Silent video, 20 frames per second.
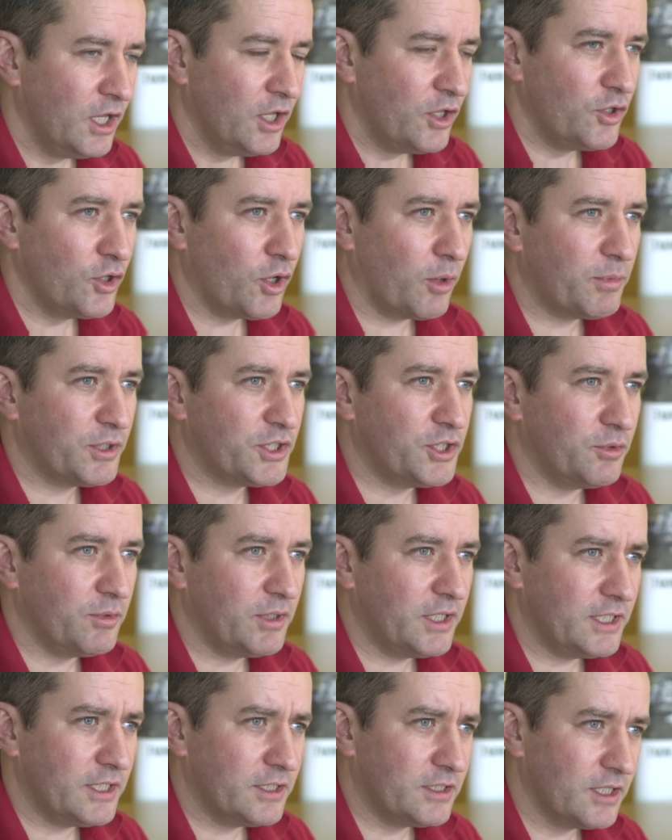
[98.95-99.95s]
the
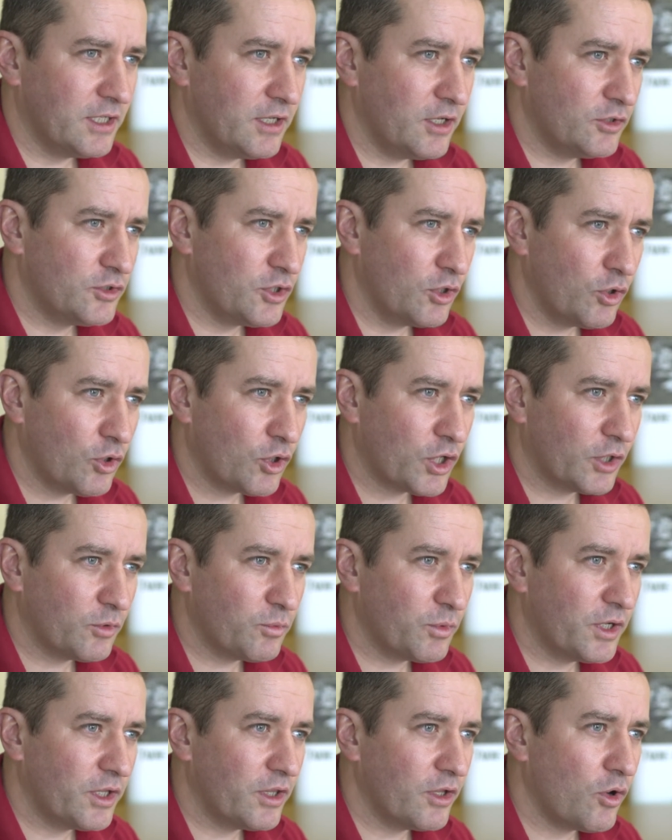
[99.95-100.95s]
opportunity to look at
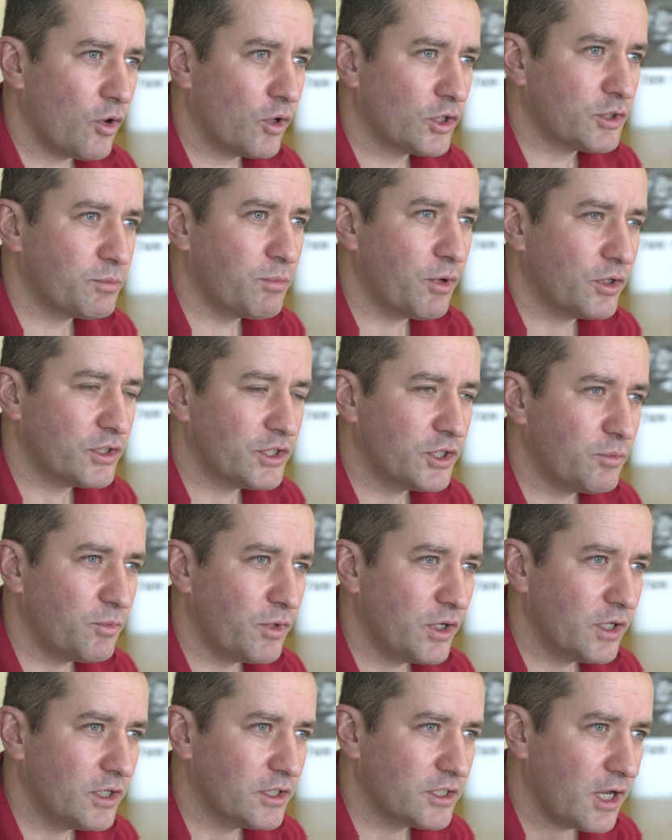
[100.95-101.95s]
where the hotspots in
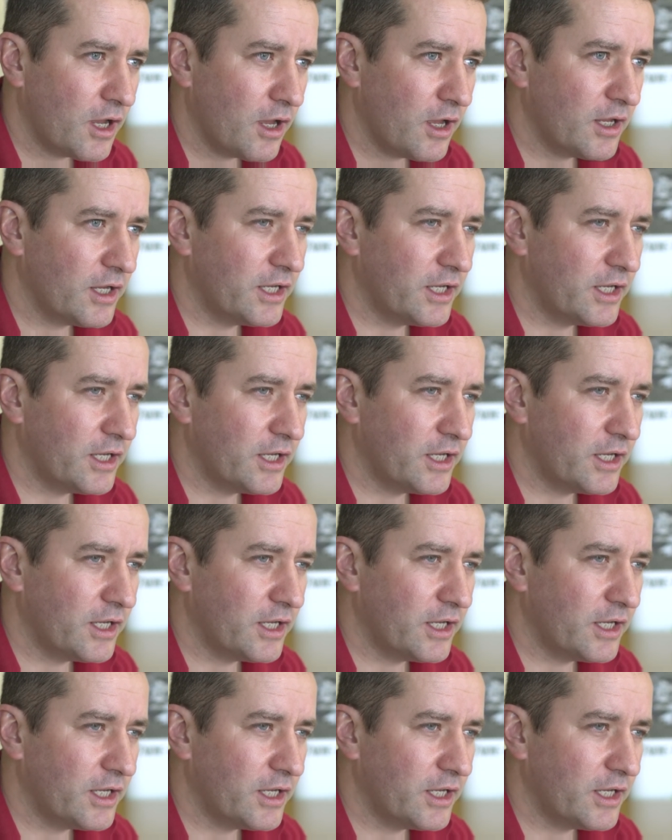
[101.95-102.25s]
Wales are.